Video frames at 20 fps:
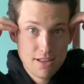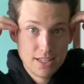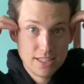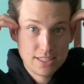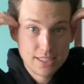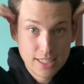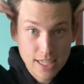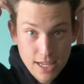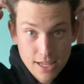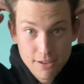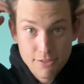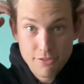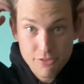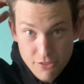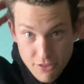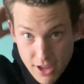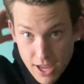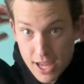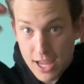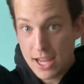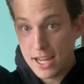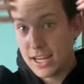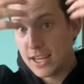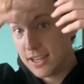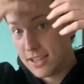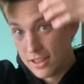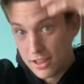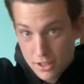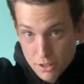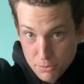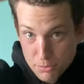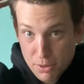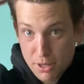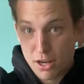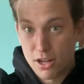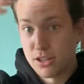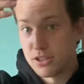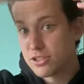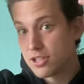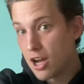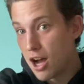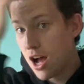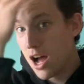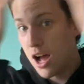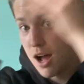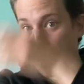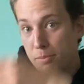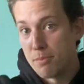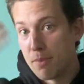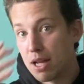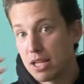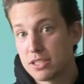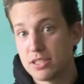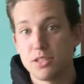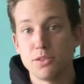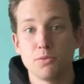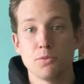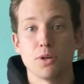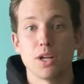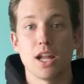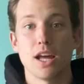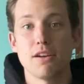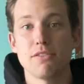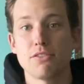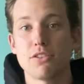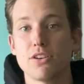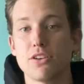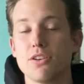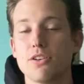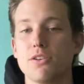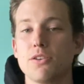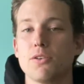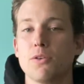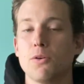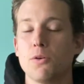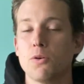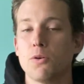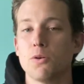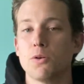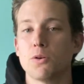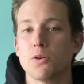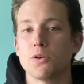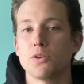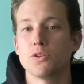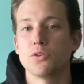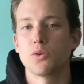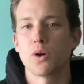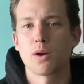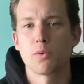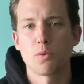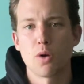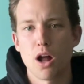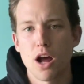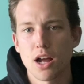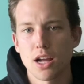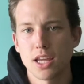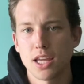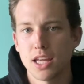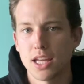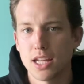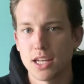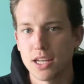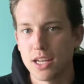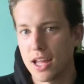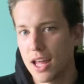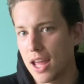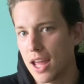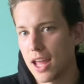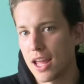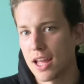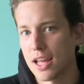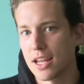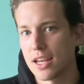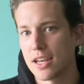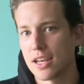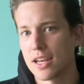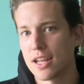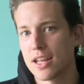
skin fade, a little bit on top, messy, whatever, or do I rock it and